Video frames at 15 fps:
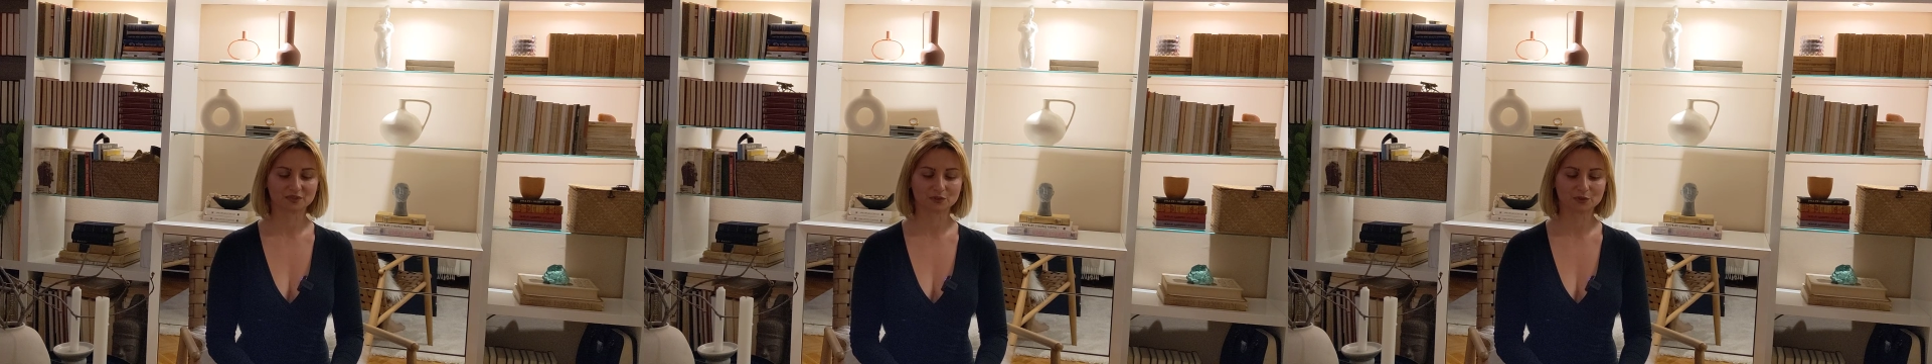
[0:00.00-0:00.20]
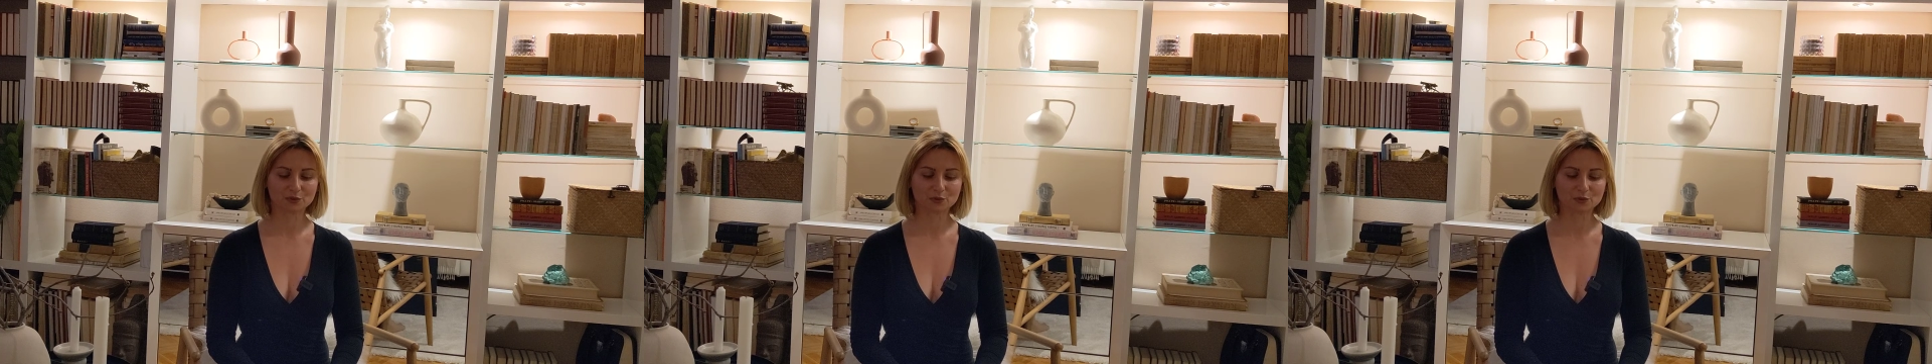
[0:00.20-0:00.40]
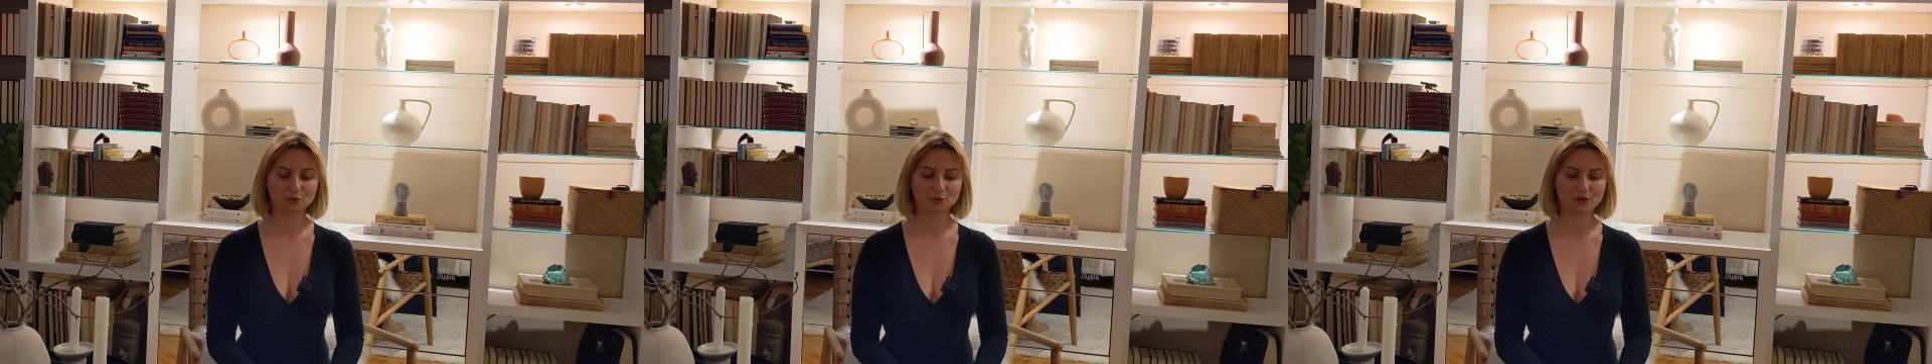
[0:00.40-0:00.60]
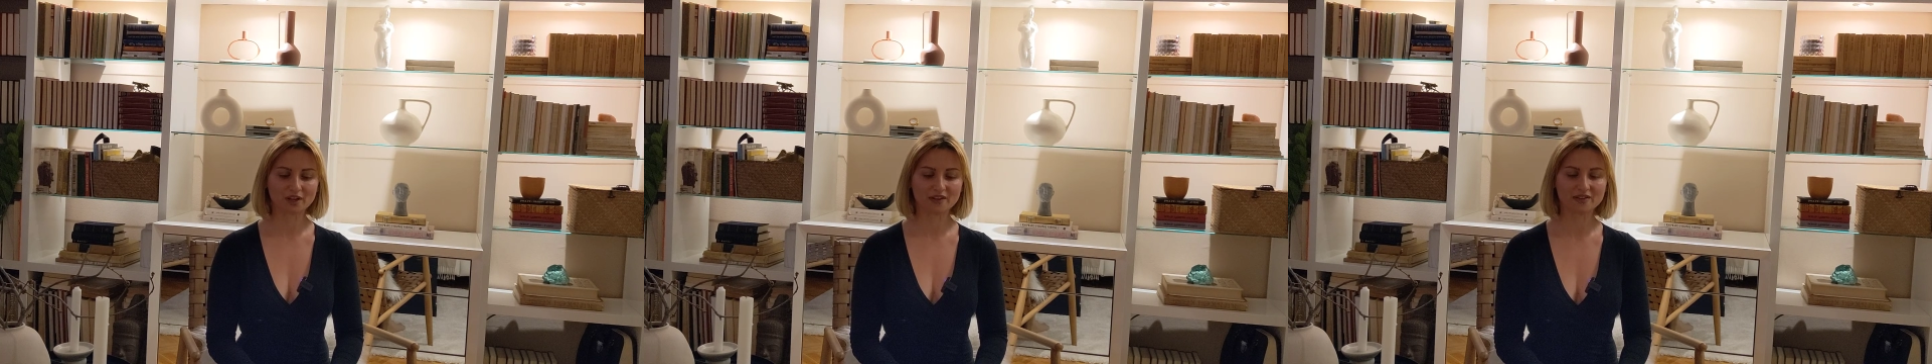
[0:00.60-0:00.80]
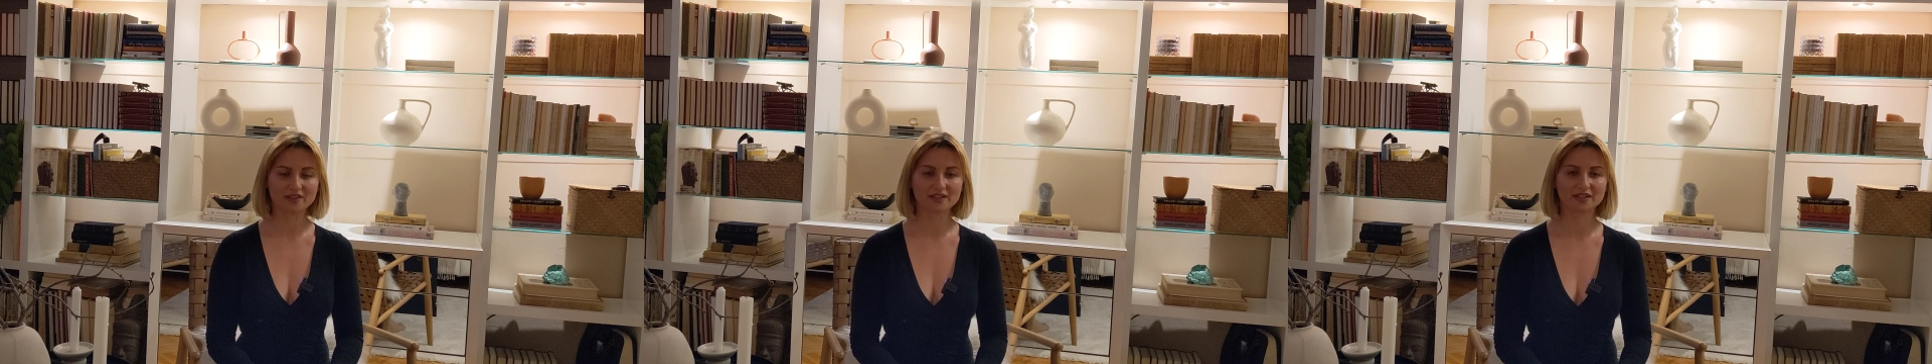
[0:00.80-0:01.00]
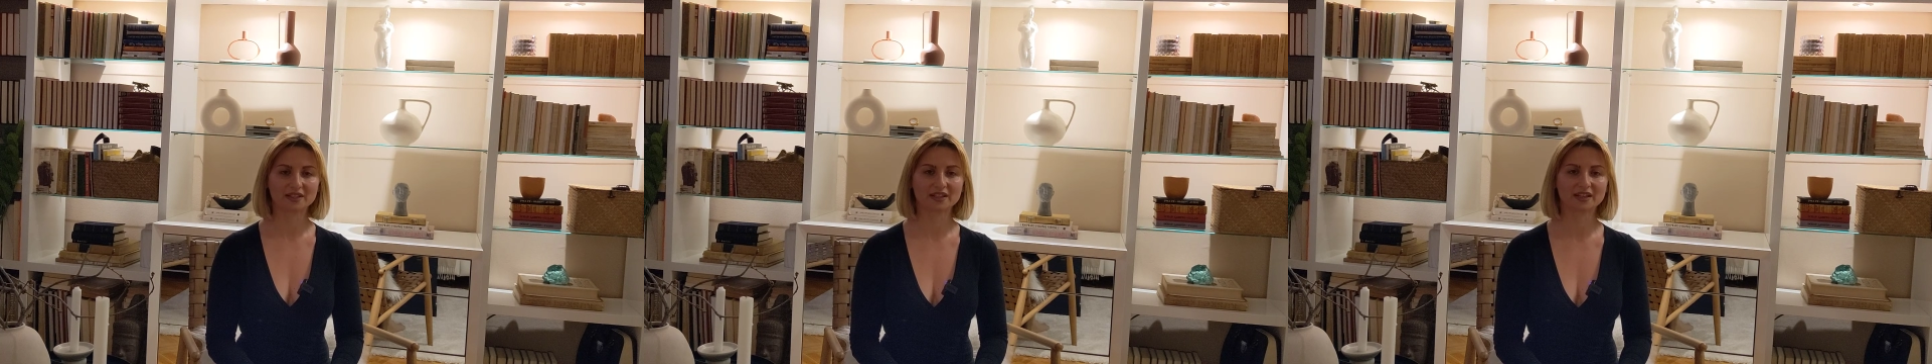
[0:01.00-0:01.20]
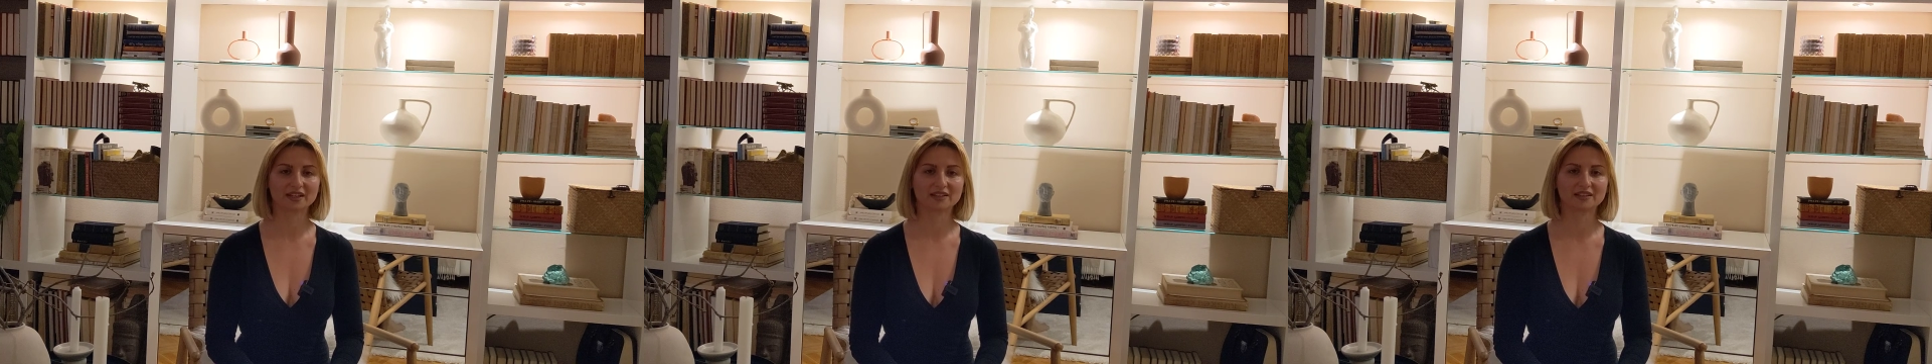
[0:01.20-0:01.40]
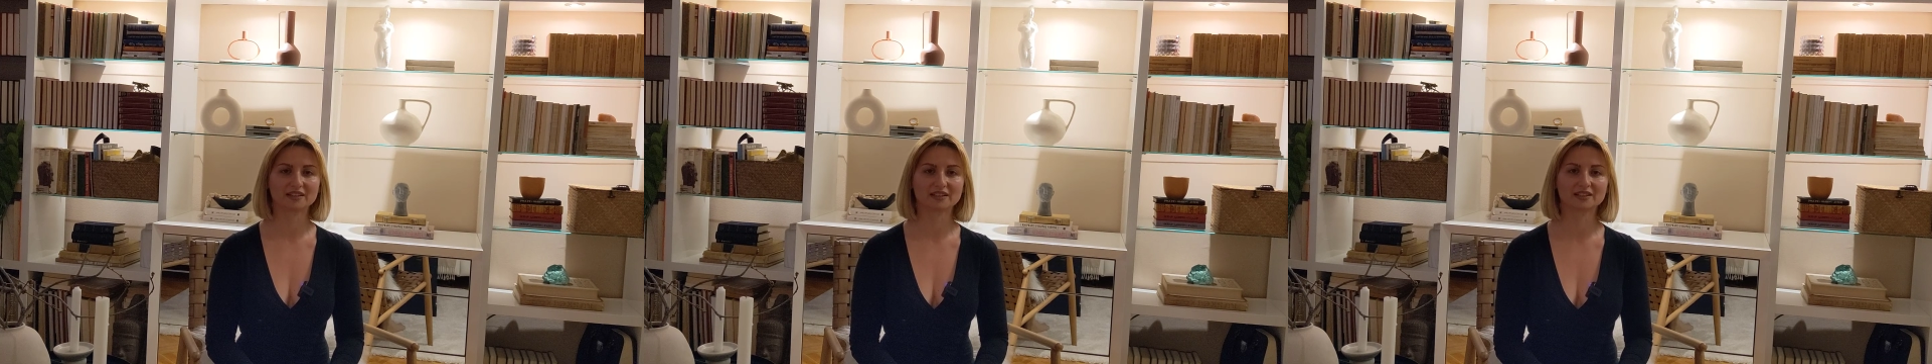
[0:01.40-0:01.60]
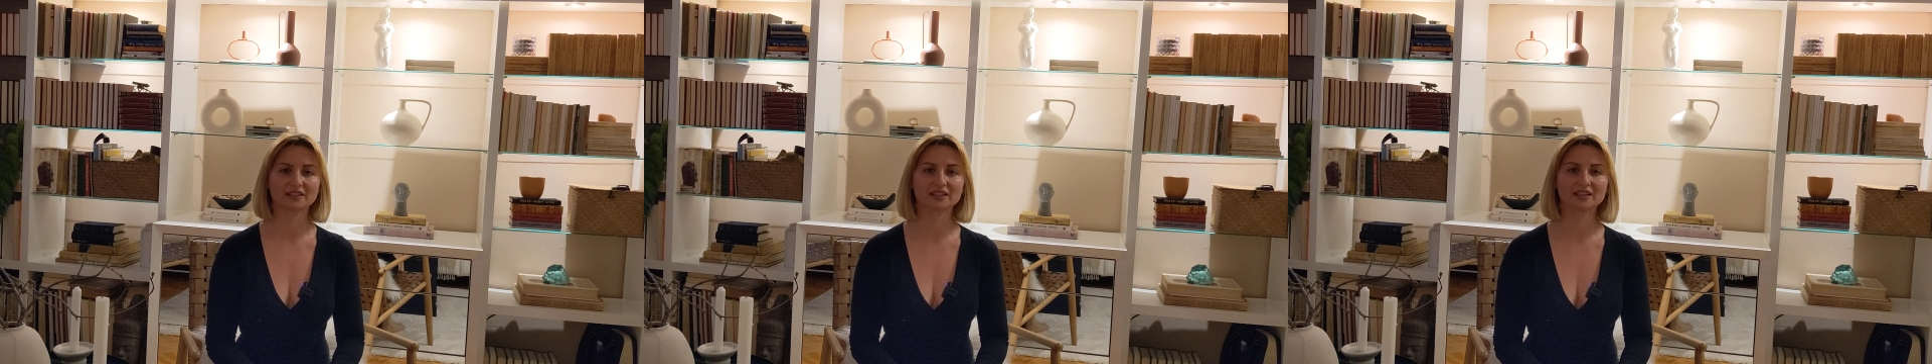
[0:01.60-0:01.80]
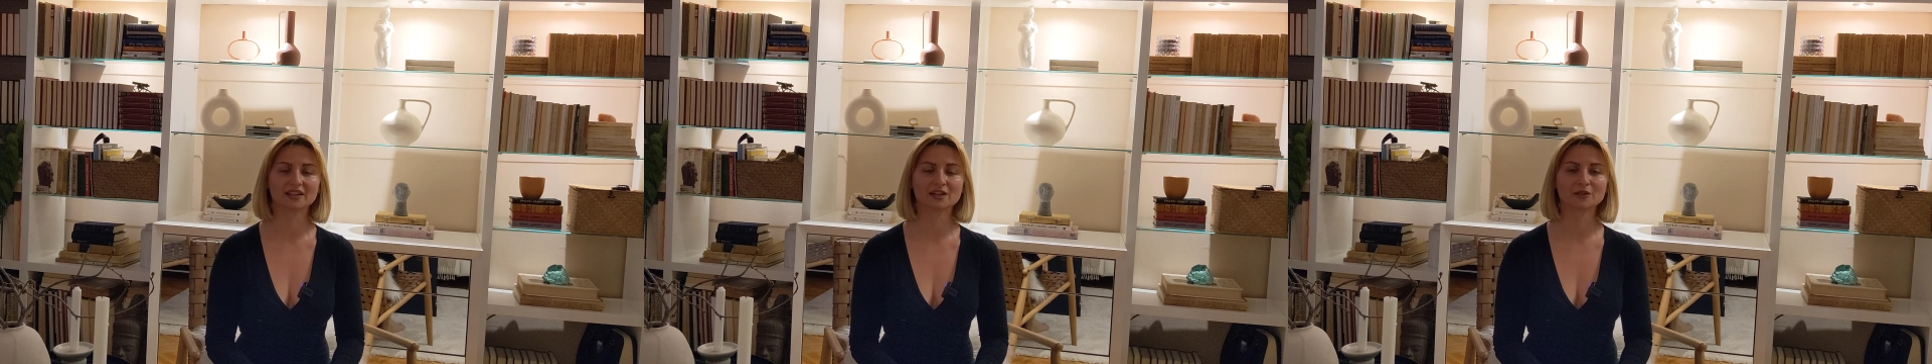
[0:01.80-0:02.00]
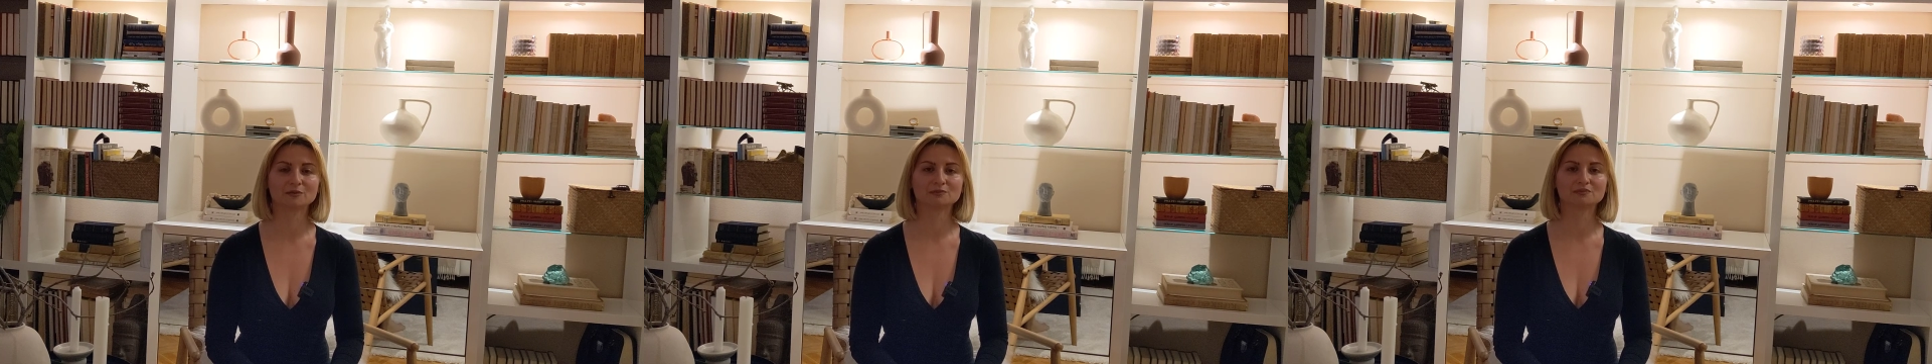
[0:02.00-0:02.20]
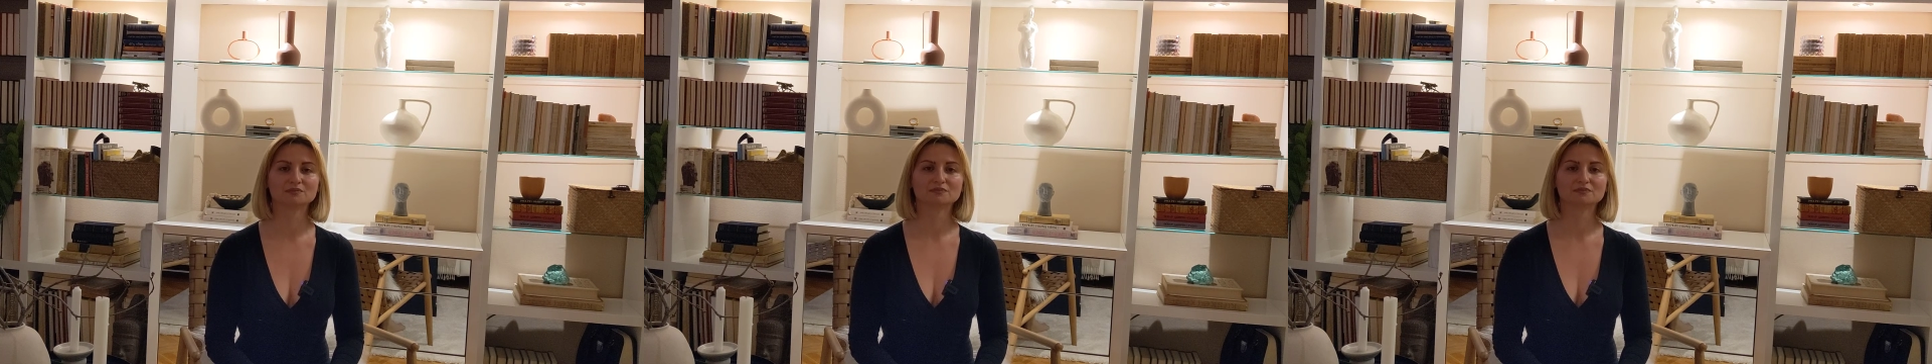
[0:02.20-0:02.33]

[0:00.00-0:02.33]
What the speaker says: 2 more breaths like that. Inhale